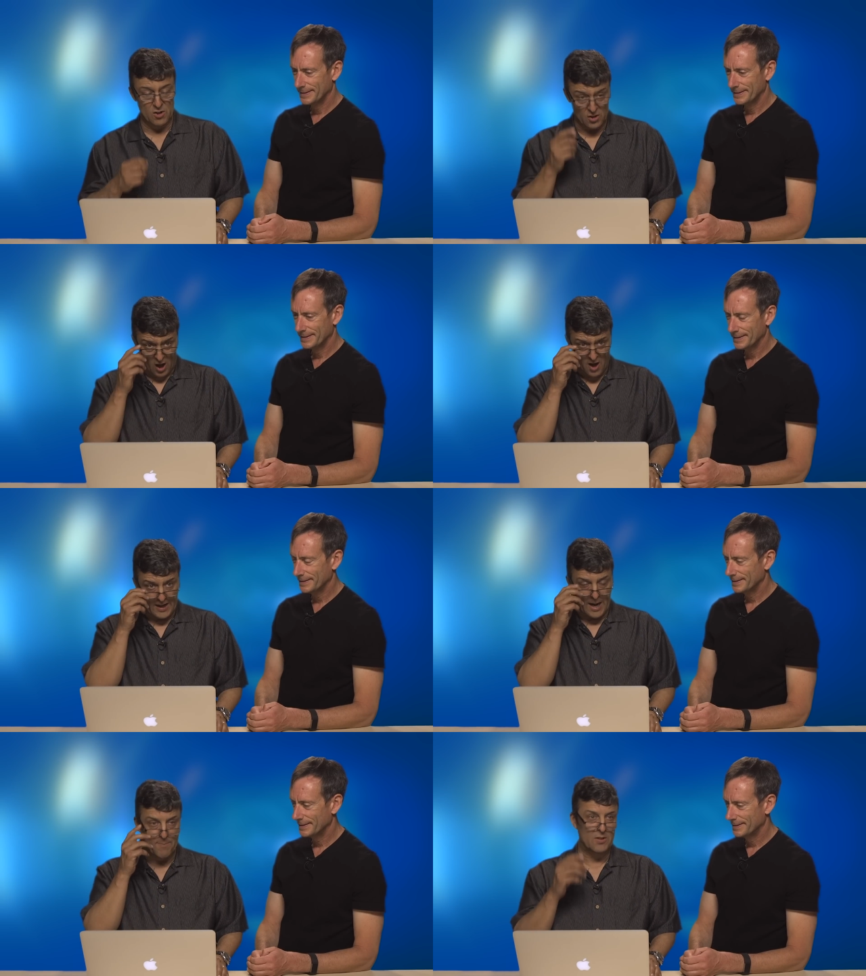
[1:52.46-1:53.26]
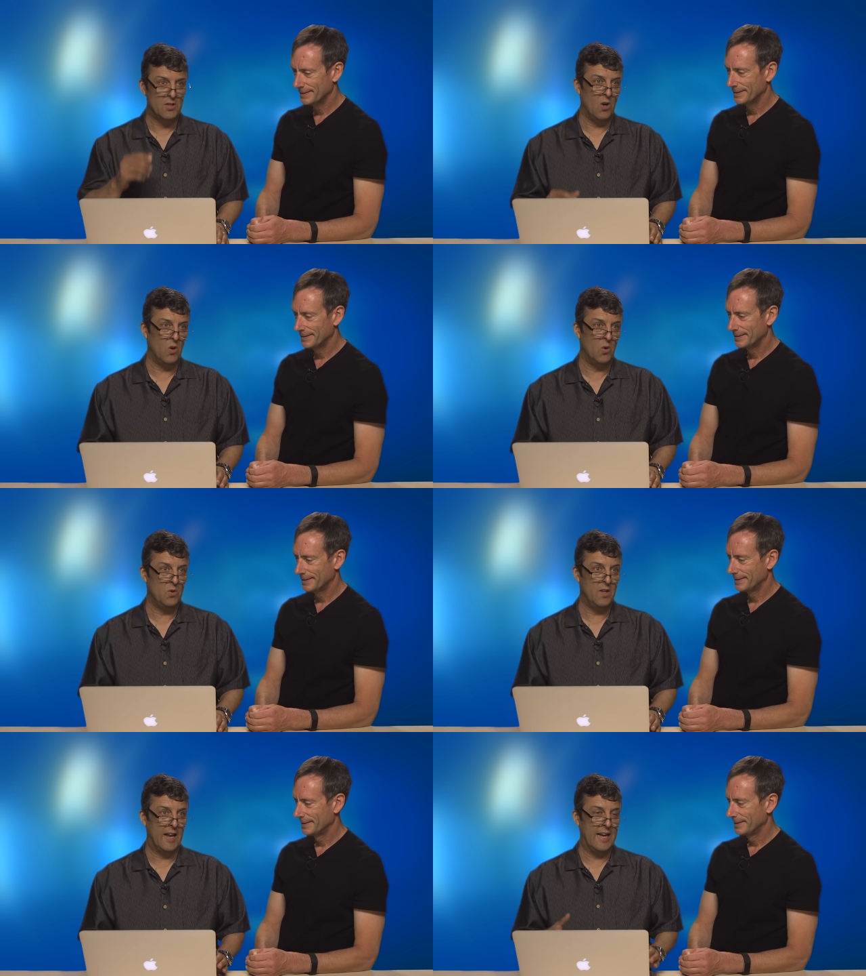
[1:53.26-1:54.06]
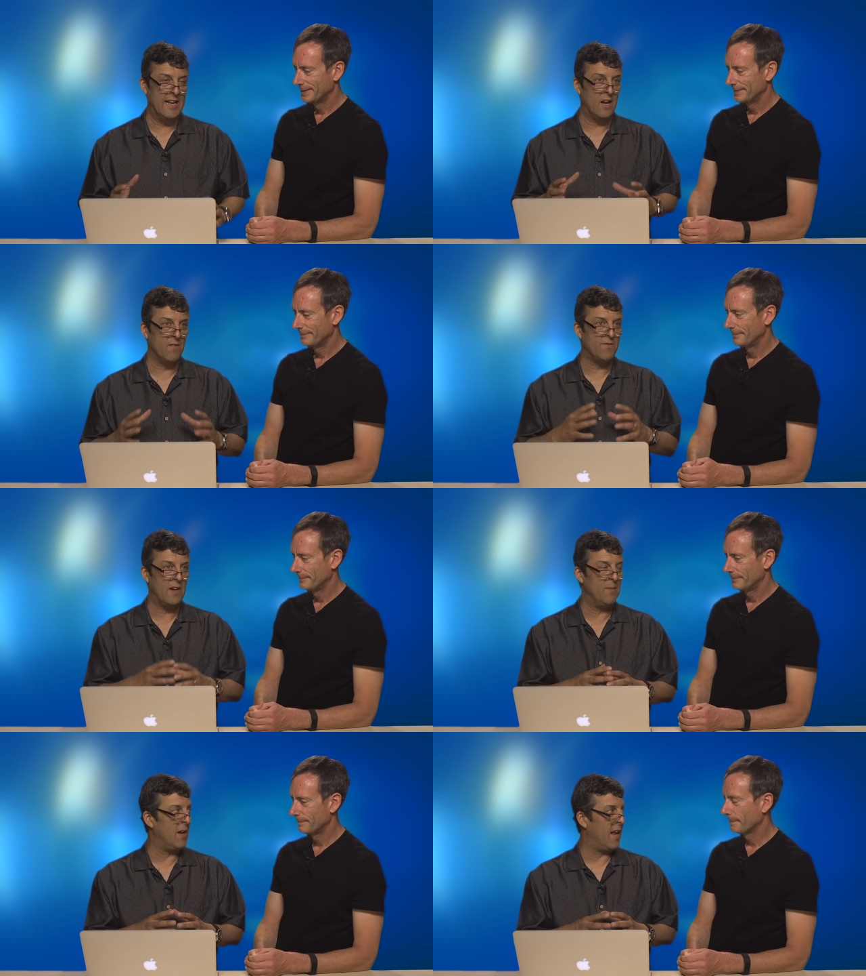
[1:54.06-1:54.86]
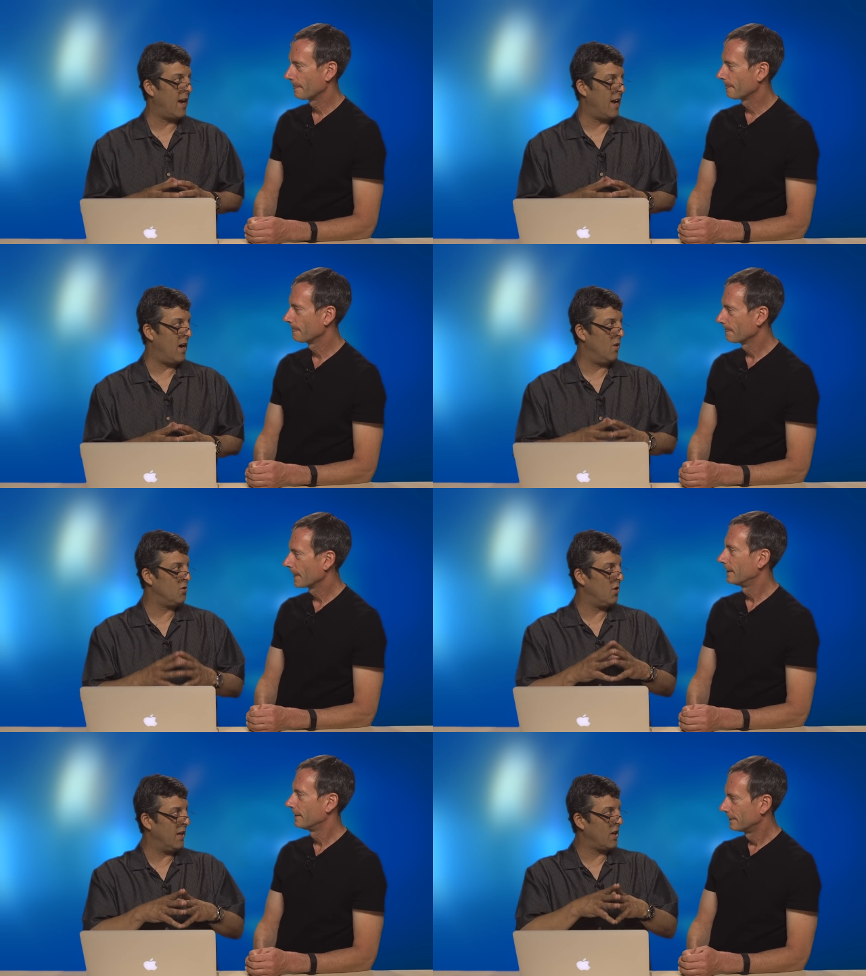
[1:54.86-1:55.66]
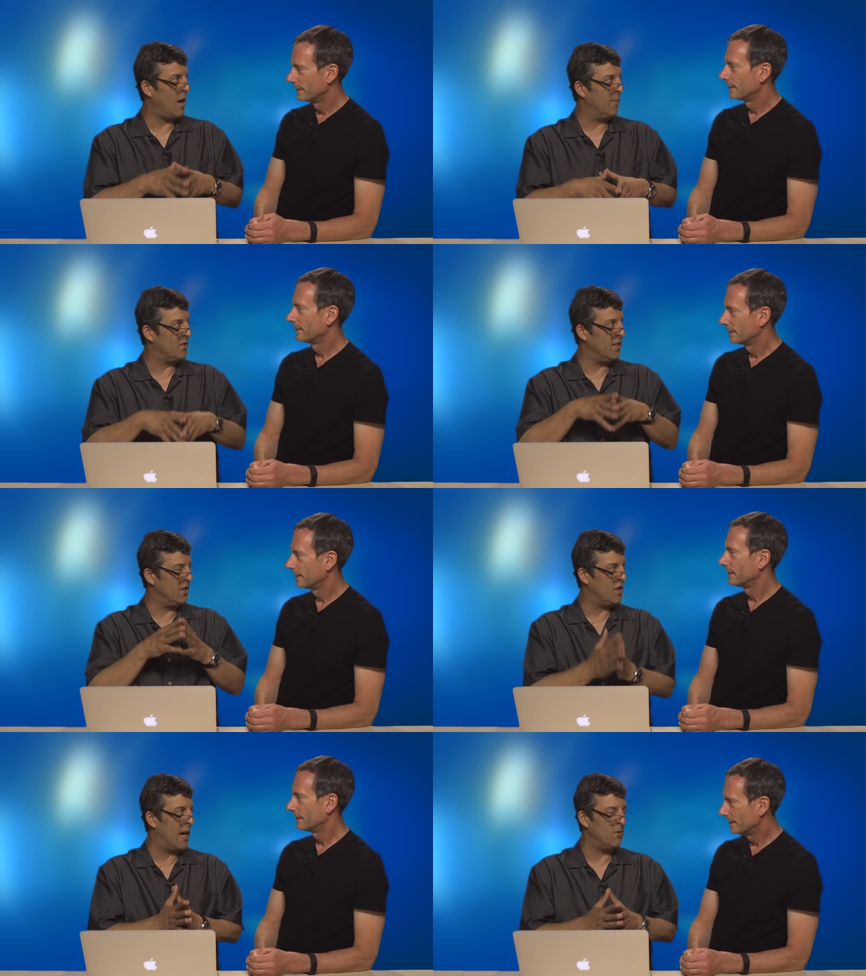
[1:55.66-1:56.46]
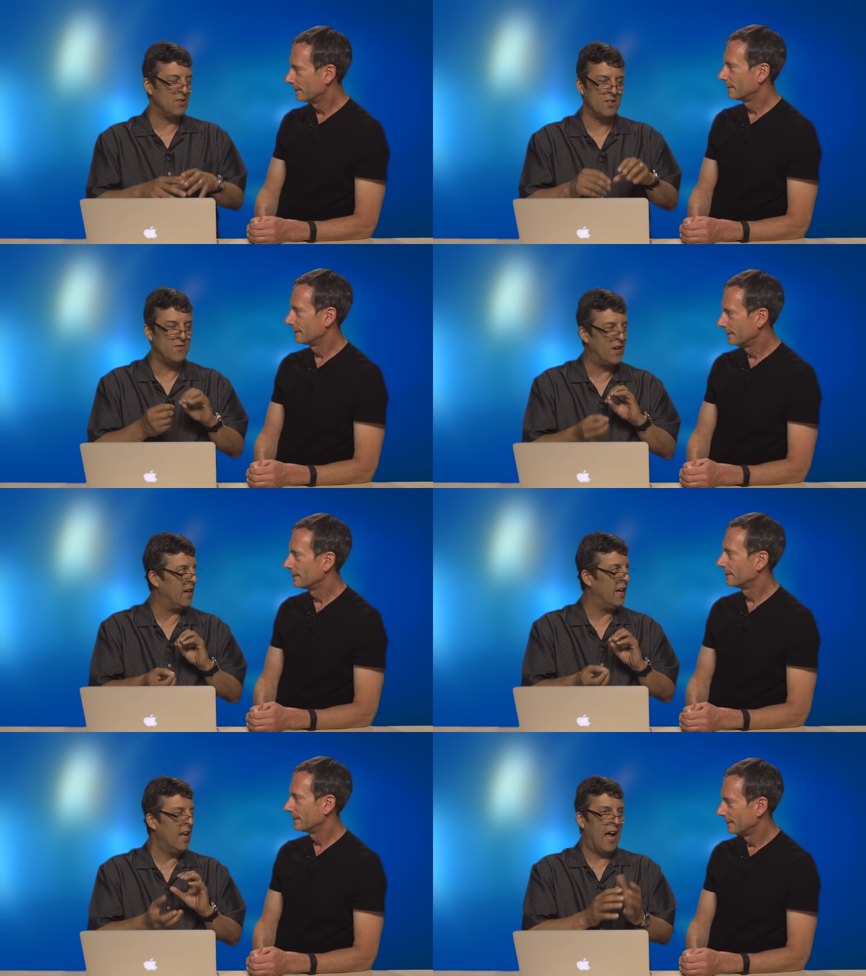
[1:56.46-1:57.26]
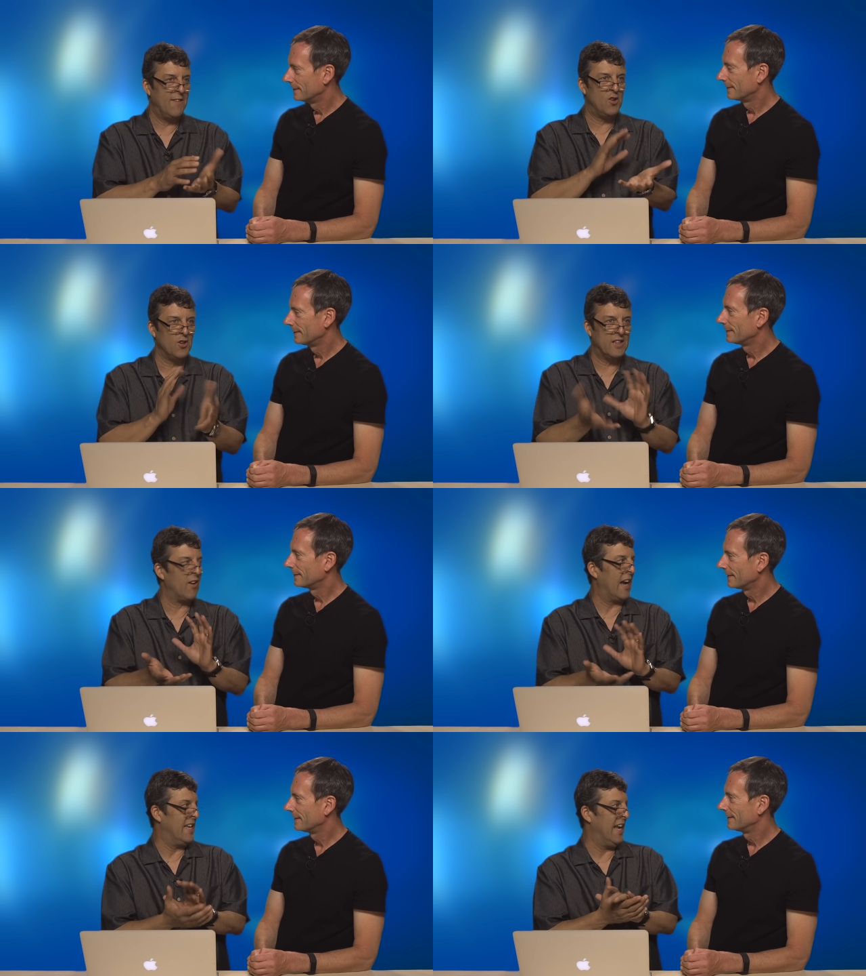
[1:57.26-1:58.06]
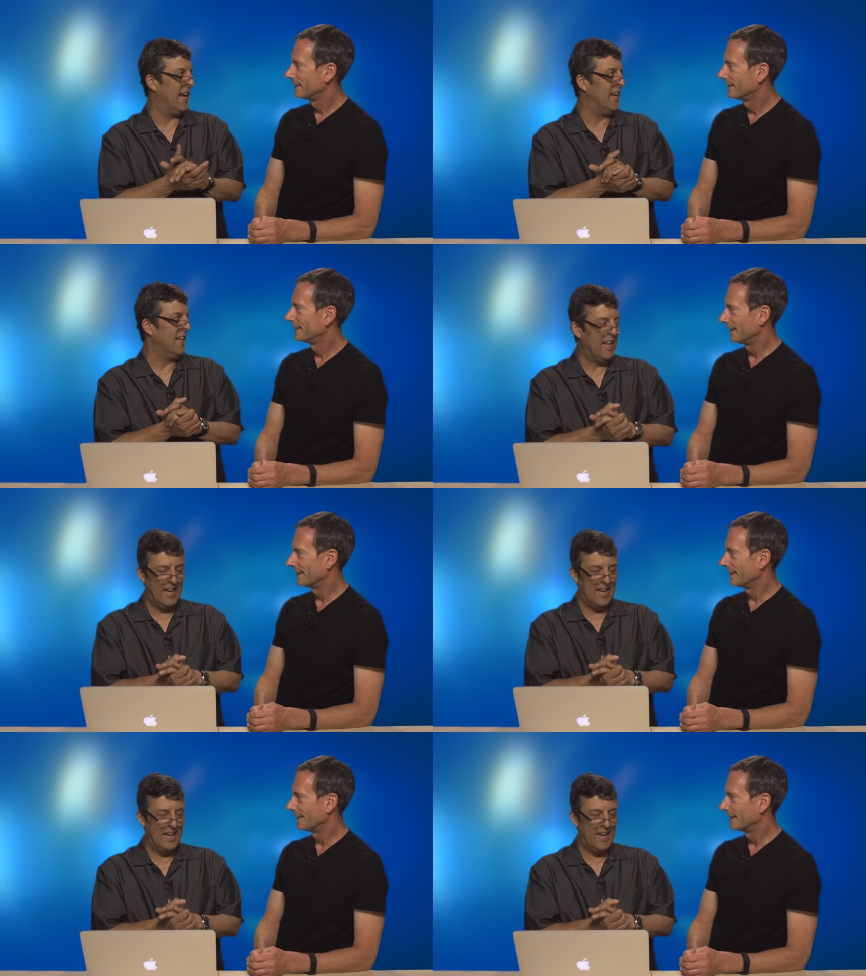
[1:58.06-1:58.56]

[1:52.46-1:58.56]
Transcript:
Speaker 1: saw the episode that I did on frame.io, turning comments into chapters, it's very, I took their idea,